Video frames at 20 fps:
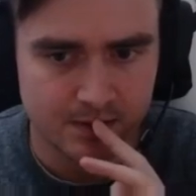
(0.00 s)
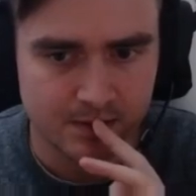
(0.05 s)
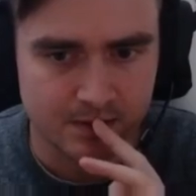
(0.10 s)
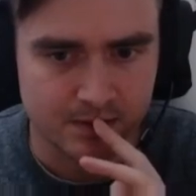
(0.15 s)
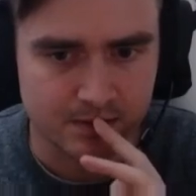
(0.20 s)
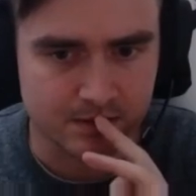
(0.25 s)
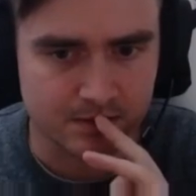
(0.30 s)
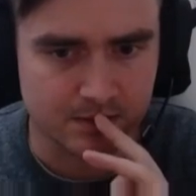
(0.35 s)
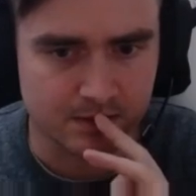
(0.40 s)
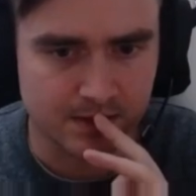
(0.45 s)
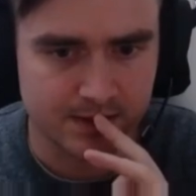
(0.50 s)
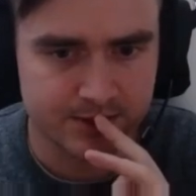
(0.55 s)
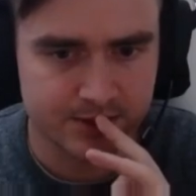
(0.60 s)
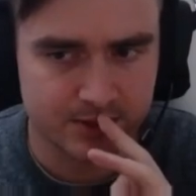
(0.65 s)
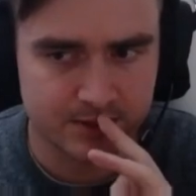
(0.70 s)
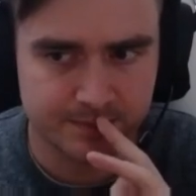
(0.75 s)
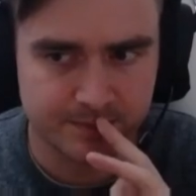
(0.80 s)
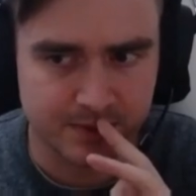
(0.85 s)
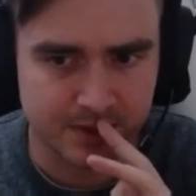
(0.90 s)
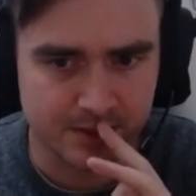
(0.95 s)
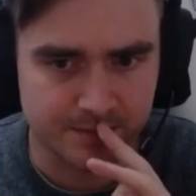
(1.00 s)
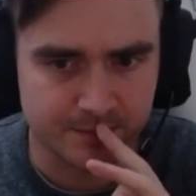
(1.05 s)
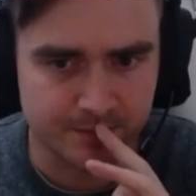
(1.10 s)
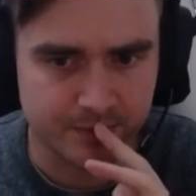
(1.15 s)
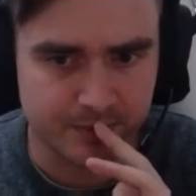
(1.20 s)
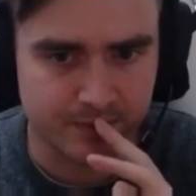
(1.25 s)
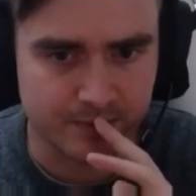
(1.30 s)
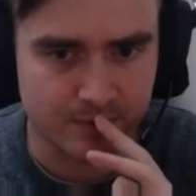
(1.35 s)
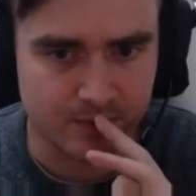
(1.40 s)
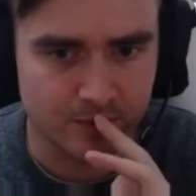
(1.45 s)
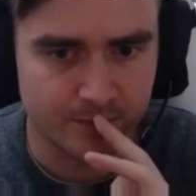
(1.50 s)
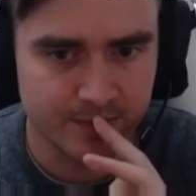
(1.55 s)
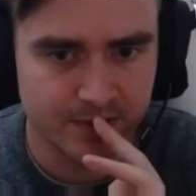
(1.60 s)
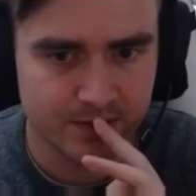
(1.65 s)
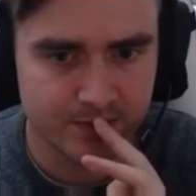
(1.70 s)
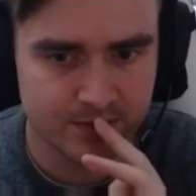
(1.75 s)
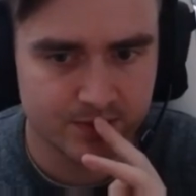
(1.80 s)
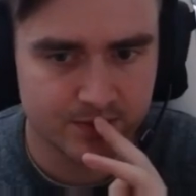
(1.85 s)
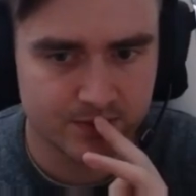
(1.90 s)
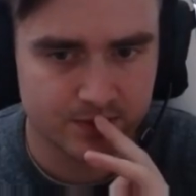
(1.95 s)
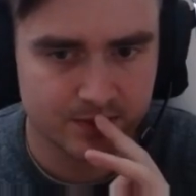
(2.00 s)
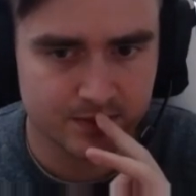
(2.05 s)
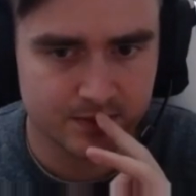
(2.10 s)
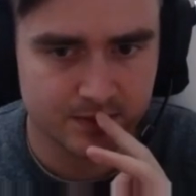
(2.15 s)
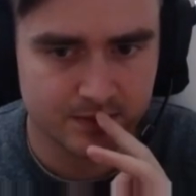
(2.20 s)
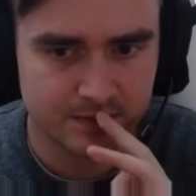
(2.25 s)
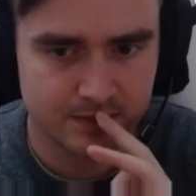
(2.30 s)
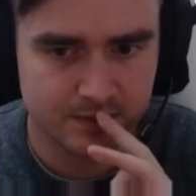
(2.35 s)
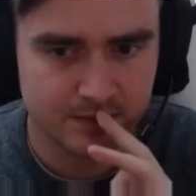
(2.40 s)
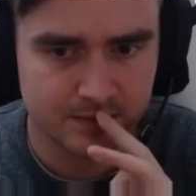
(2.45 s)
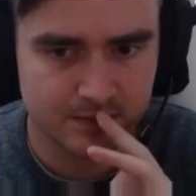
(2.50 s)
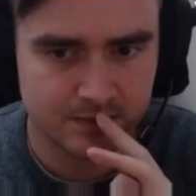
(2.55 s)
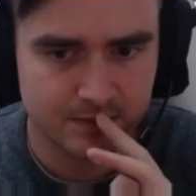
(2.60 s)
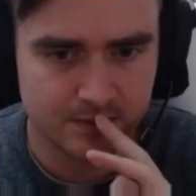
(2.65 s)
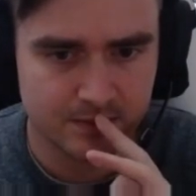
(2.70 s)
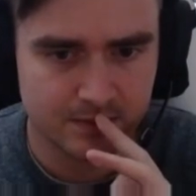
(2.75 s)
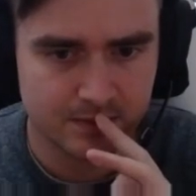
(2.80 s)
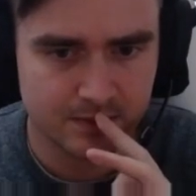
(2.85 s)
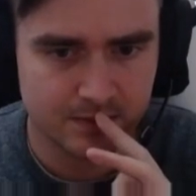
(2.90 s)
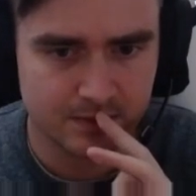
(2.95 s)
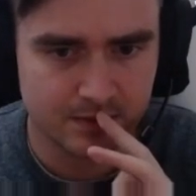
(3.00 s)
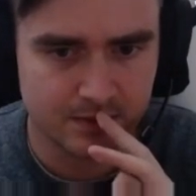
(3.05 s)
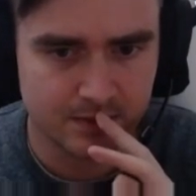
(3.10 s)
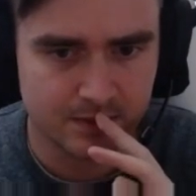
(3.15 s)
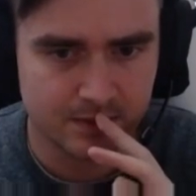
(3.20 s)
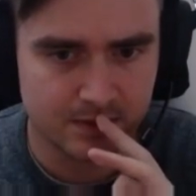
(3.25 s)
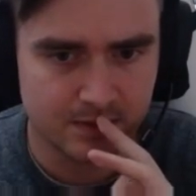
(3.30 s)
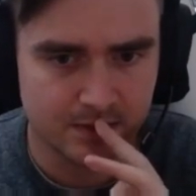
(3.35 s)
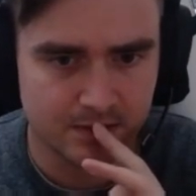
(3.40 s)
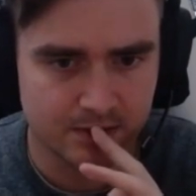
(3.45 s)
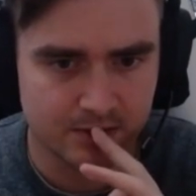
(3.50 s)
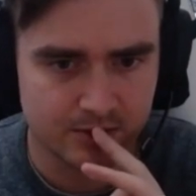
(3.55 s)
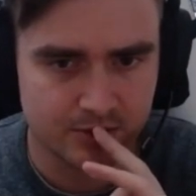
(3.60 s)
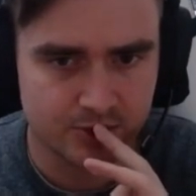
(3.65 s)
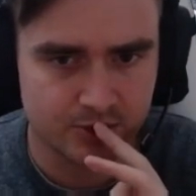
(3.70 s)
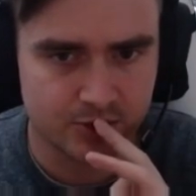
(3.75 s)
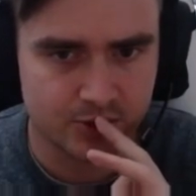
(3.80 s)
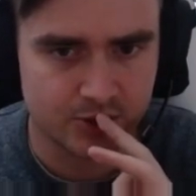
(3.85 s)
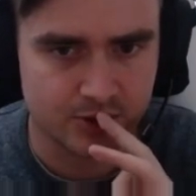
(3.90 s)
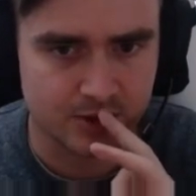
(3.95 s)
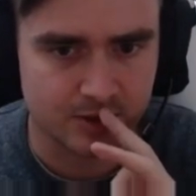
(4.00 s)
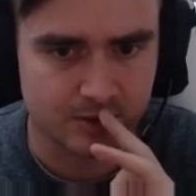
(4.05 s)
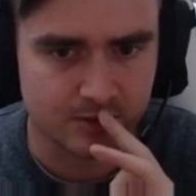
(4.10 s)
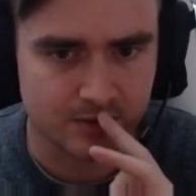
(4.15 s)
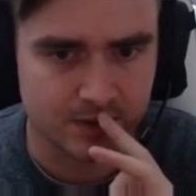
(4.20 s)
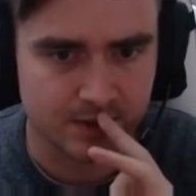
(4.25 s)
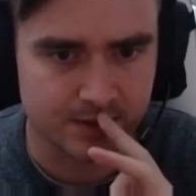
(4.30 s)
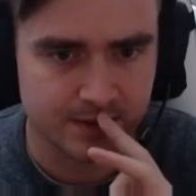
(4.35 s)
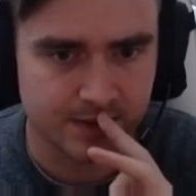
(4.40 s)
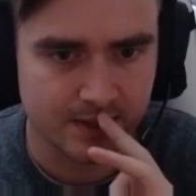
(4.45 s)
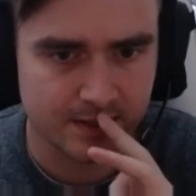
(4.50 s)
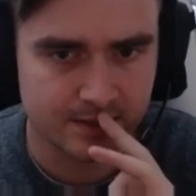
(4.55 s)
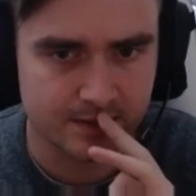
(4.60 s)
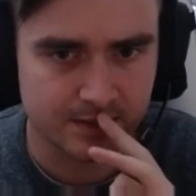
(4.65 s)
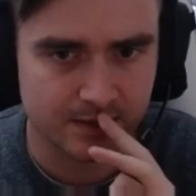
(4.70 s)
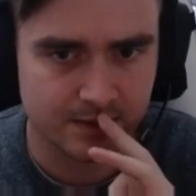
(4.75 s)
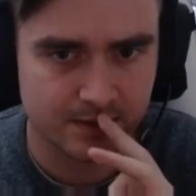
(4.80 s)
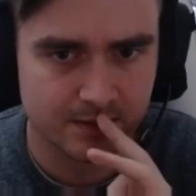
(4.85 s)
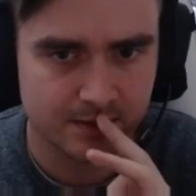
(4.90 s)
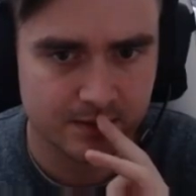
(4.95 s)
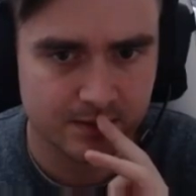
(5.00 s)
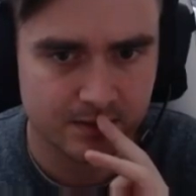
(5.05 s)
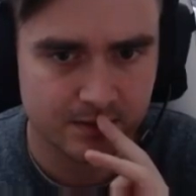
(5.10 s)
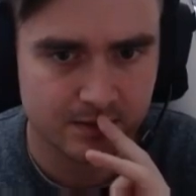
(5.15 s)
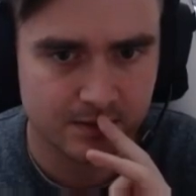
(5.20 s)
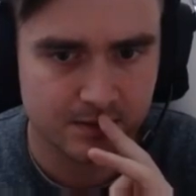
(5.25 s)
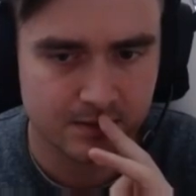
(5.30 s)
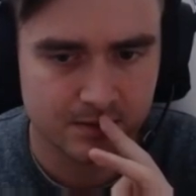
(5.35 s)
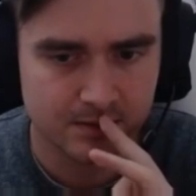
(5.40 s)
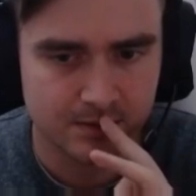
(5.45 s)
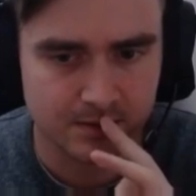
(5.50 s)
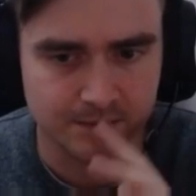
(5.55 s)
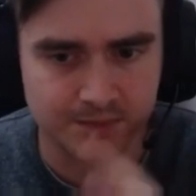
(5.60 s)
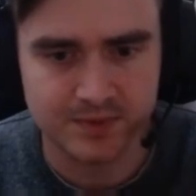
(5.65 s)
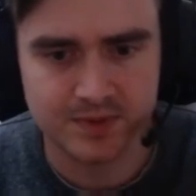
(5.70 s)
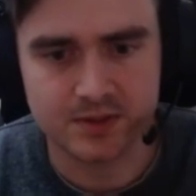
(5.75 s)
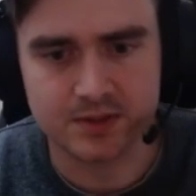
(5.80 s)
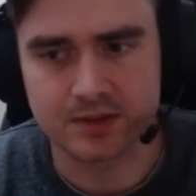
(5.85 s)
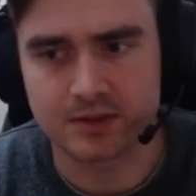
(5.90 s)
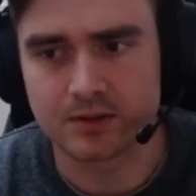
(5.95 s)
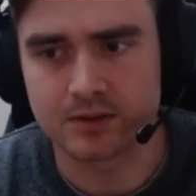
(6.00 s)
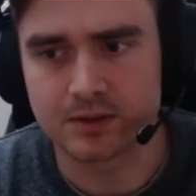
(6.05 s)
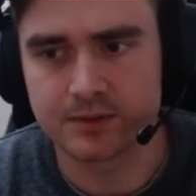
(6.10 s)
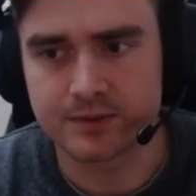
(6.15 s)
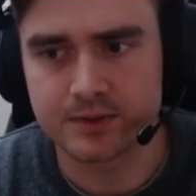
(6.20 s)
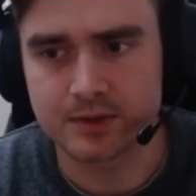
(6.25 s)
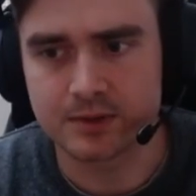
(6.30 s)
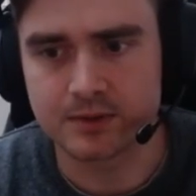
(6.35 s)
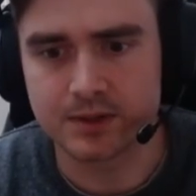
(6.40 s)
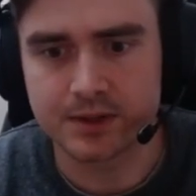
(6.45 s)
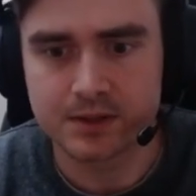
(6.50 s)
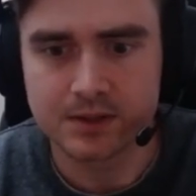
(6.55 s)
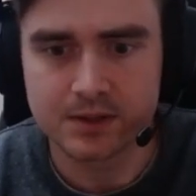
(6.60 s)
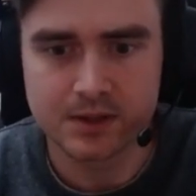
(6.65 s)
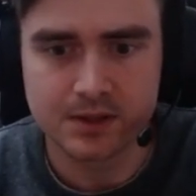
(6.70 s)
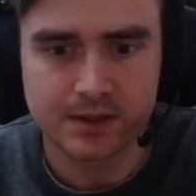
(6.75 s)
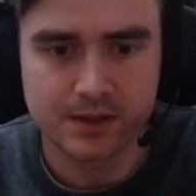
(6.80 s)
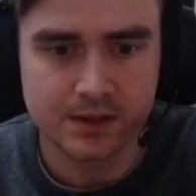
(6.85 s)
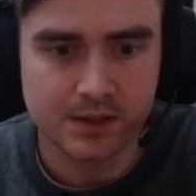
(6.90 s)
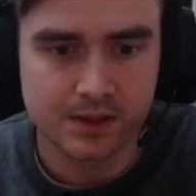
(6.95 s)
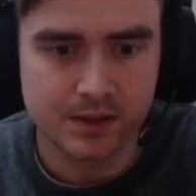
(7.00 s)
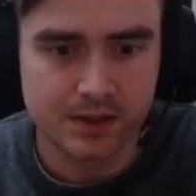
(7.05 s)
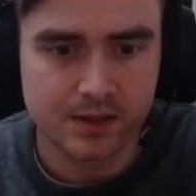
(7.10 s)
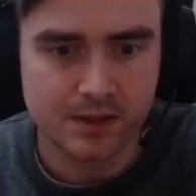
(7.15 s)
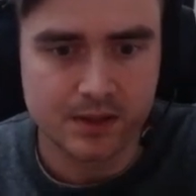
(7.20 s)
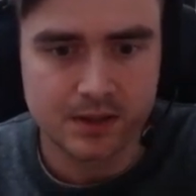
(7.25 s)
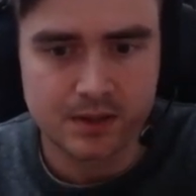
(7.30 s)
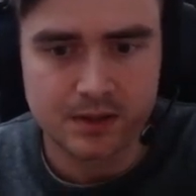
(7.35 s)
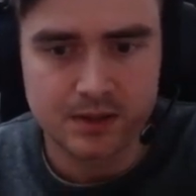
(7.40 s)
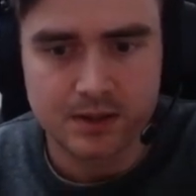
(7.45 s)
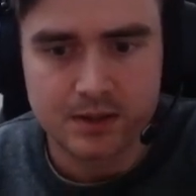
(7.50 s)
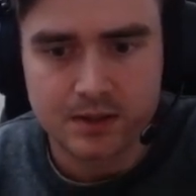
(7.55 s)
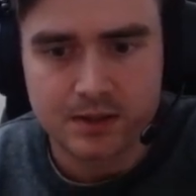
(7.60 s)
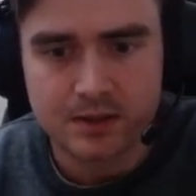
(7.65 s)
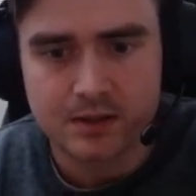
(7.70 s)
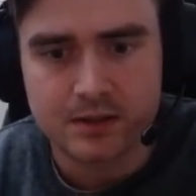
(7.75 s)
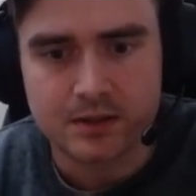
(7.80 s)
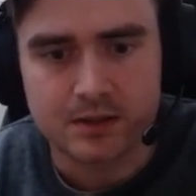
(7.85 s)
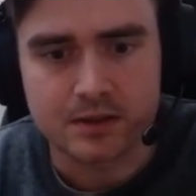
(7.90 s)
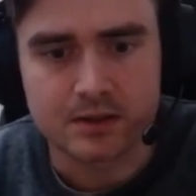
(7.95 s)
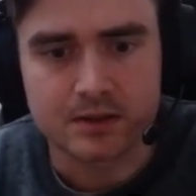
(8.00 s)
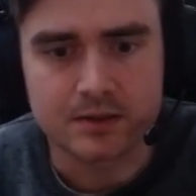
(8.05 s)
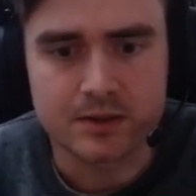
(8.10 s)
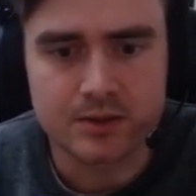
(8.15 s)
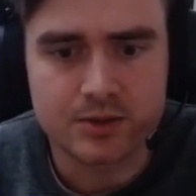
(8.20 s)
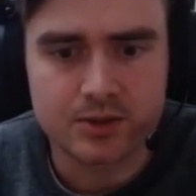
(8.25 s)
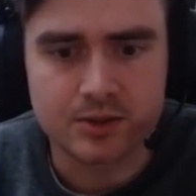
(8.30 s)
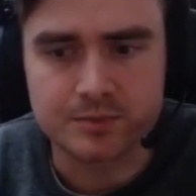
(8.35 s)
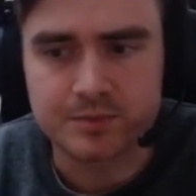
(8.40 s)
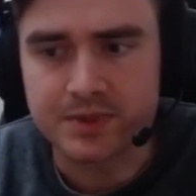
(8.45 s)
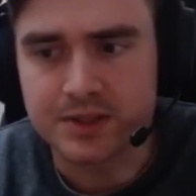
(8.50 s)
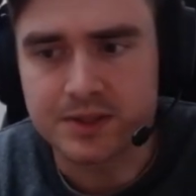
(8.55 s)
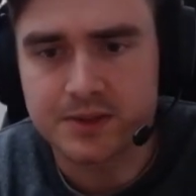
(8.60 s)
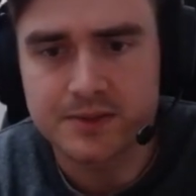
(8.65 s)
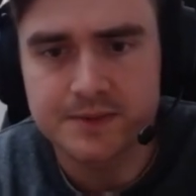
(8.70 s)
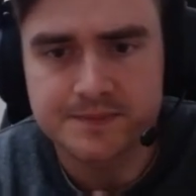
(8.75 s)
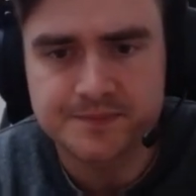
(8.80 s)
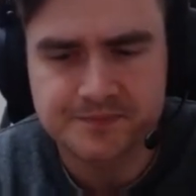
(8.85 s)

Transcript: Let's just play Prometheus and generate a tactic, Psionic Fury, and this should be it.